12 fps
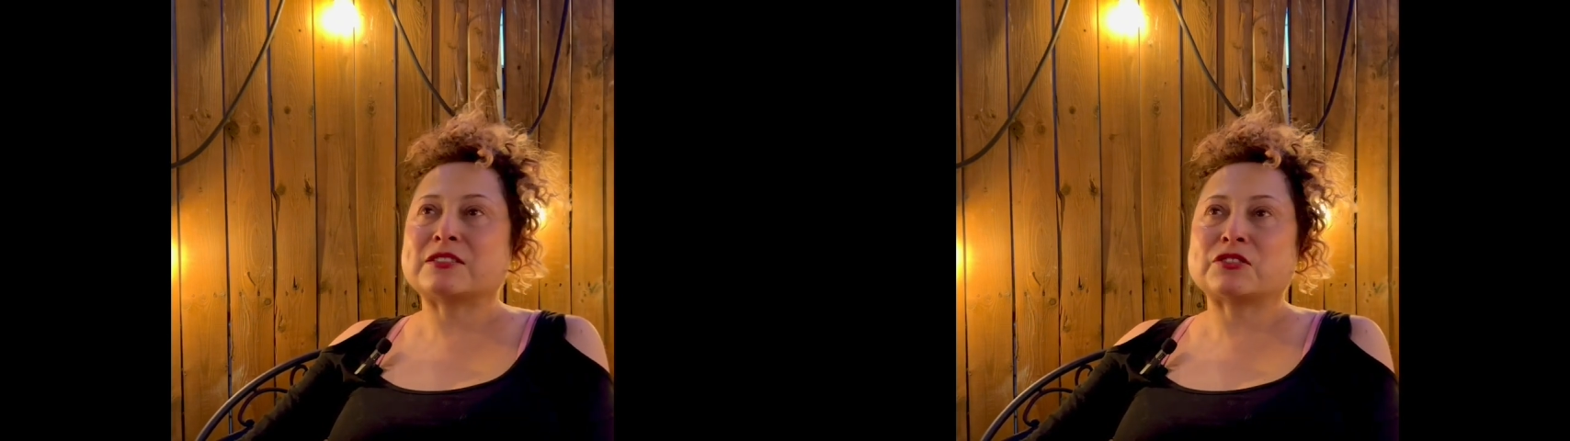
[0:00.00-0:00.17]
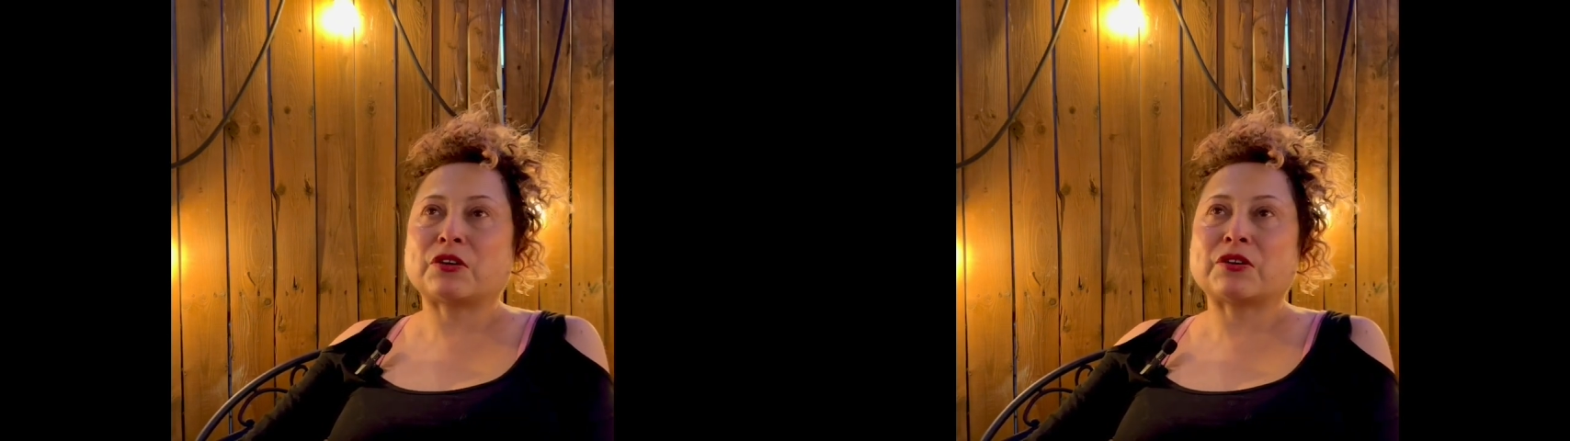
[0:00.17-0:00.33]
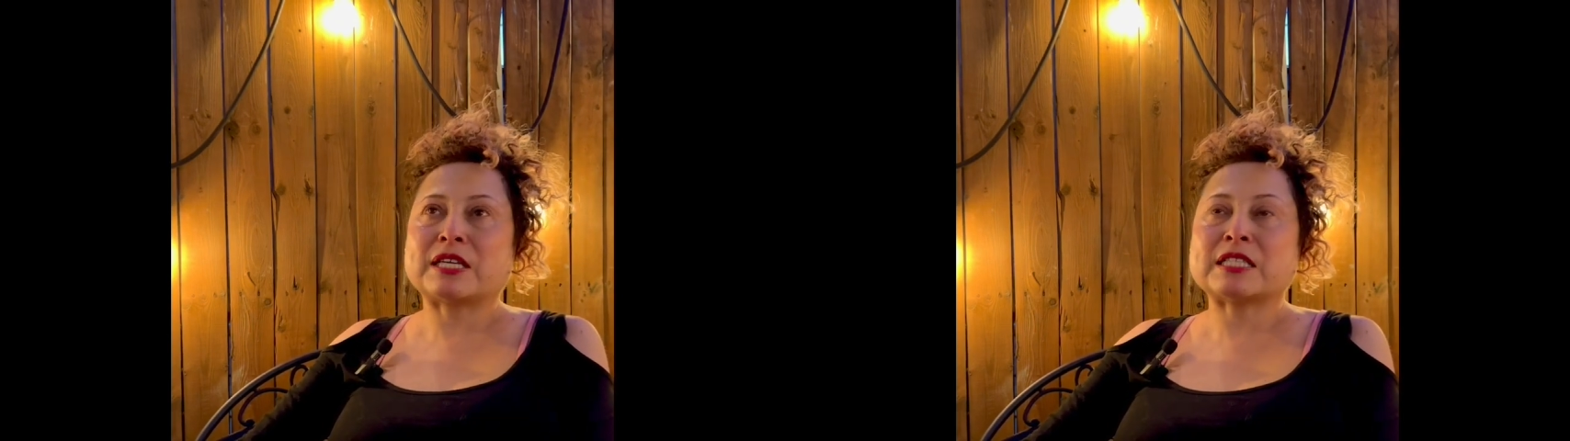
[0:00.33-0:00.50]

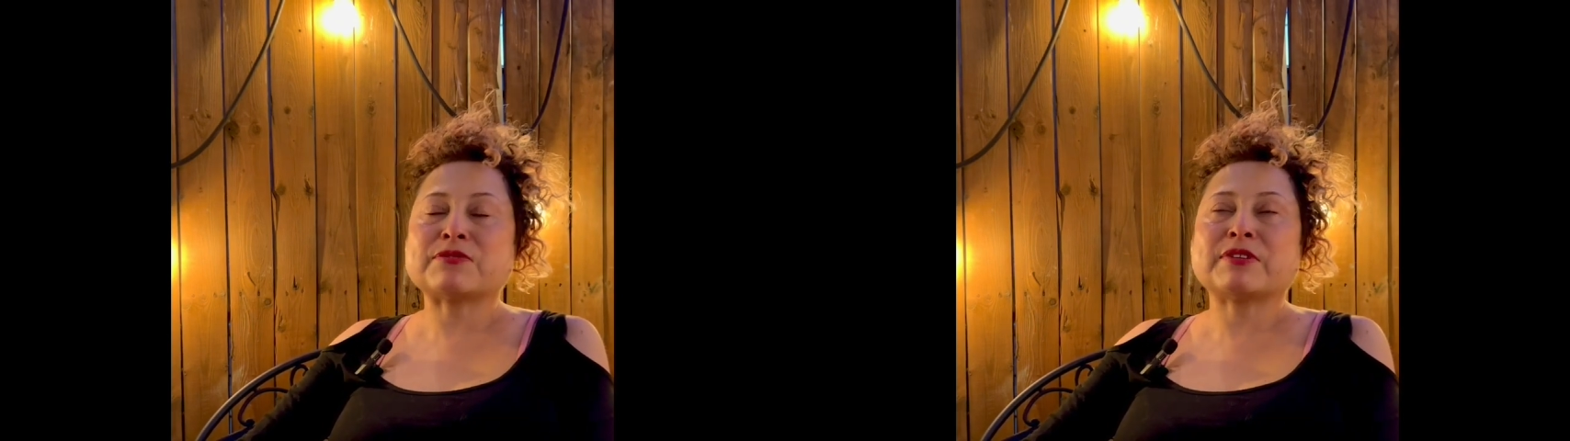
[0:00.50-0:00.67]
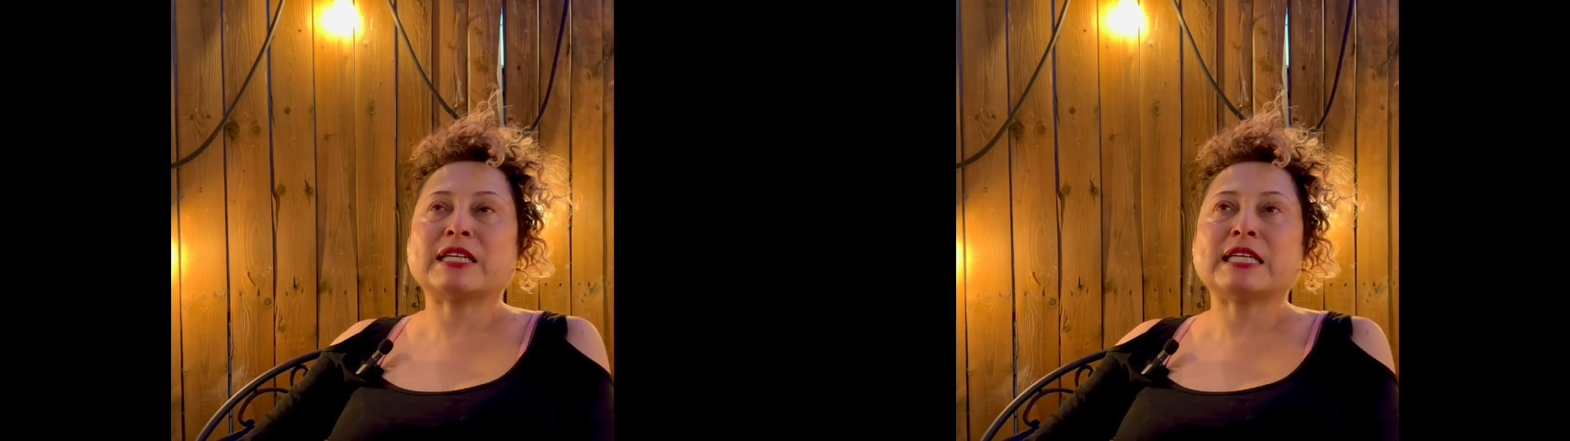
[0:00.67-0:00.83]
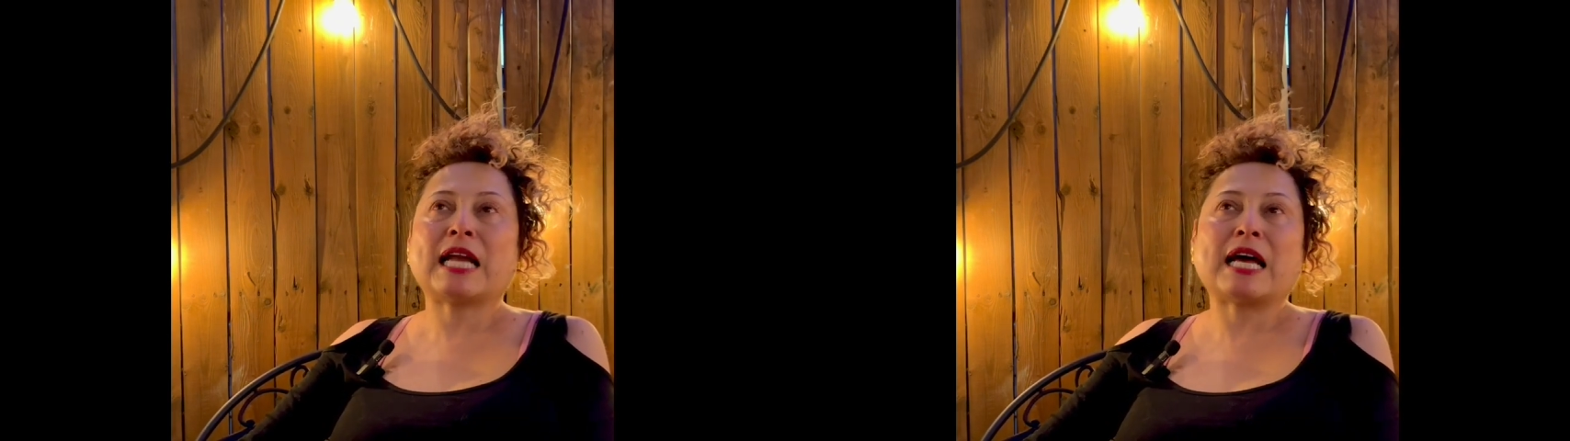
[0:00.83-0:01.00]
So it's
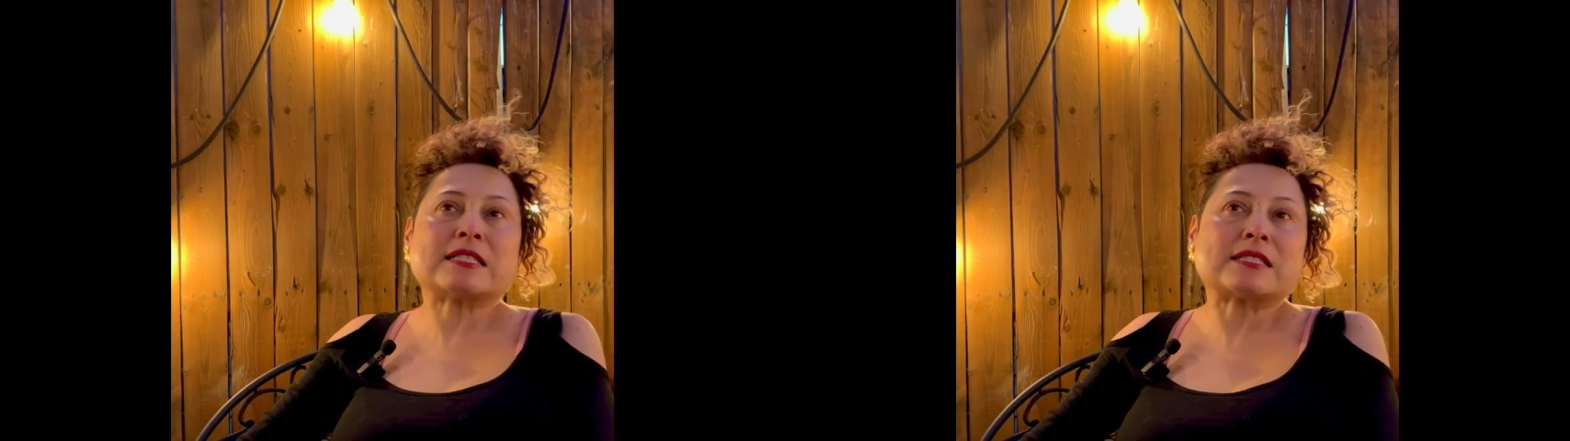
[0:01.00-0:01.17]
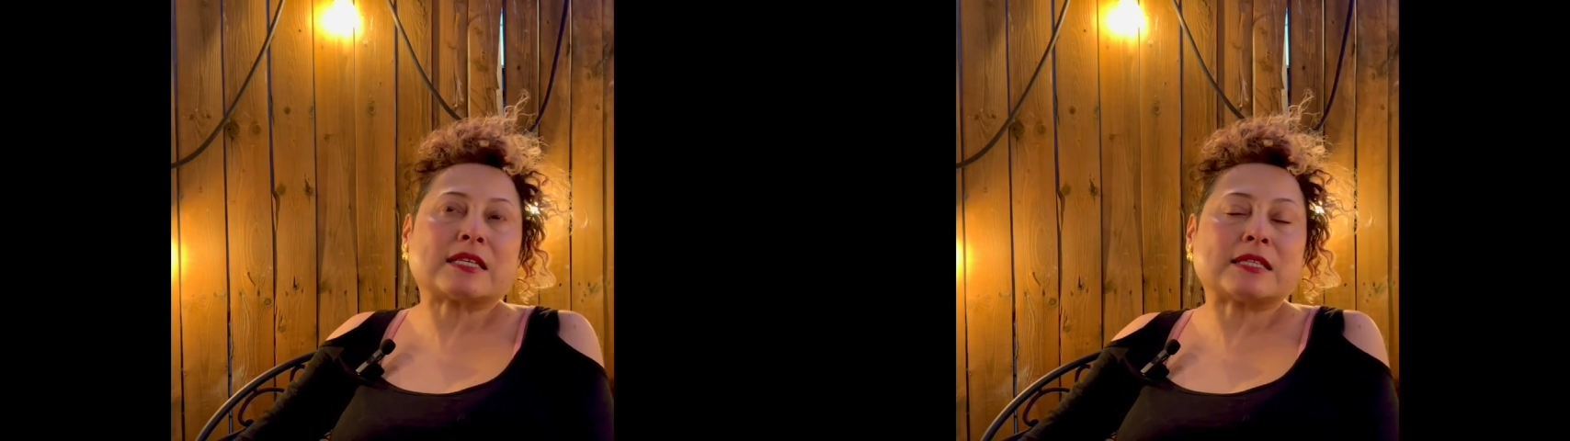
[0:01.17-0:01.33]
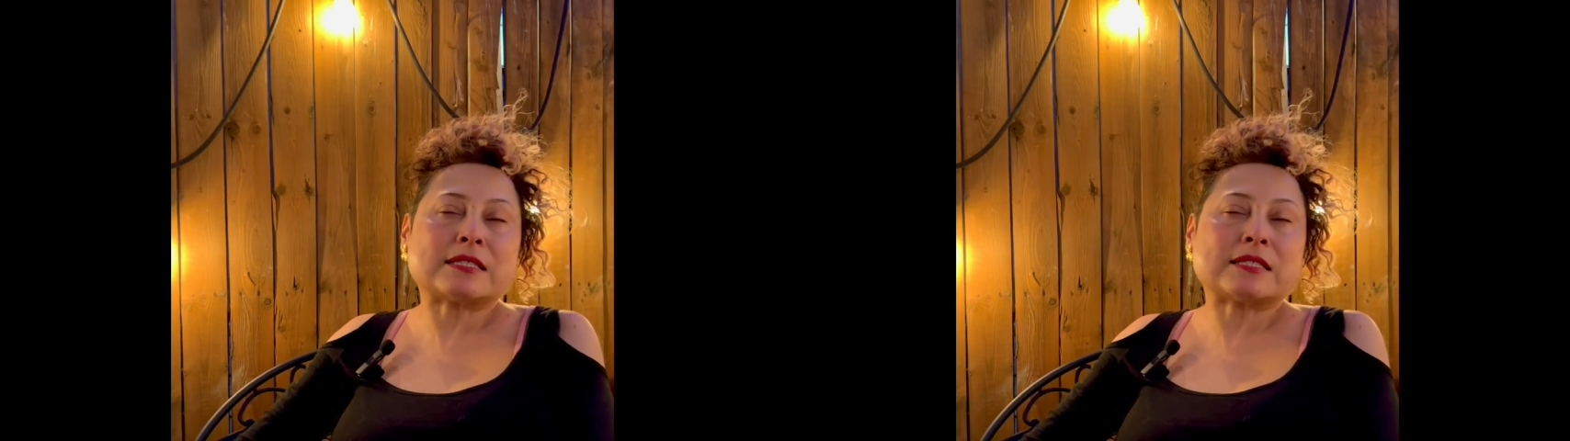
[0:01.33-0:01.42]
very nice.